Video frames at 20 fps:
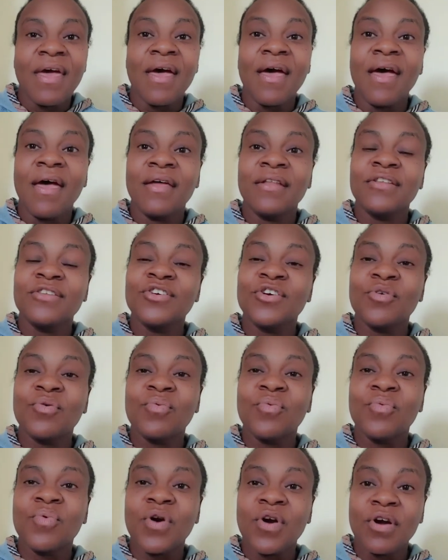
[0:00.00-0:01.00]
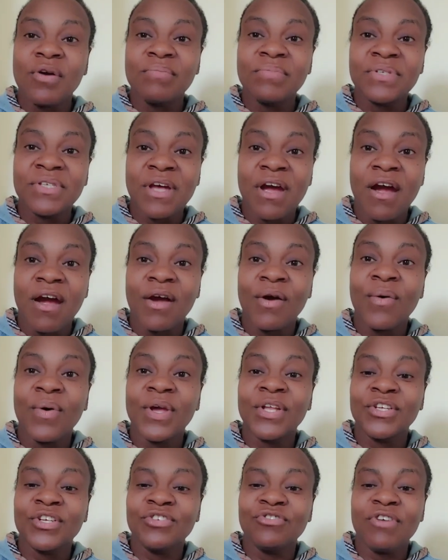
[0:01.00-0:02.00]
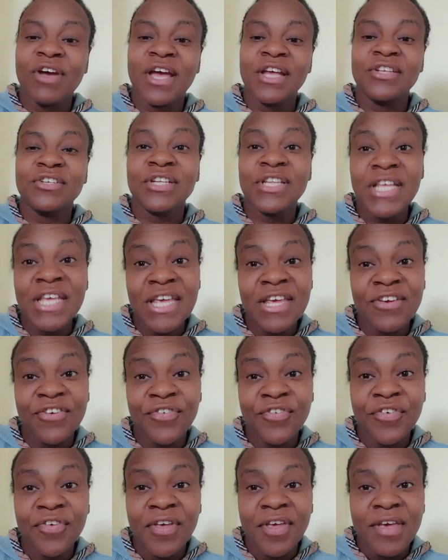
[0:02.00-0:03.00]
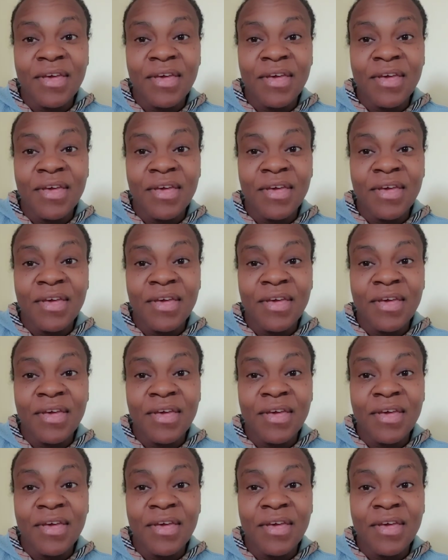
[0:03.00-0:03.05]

and your worms are going to try to leave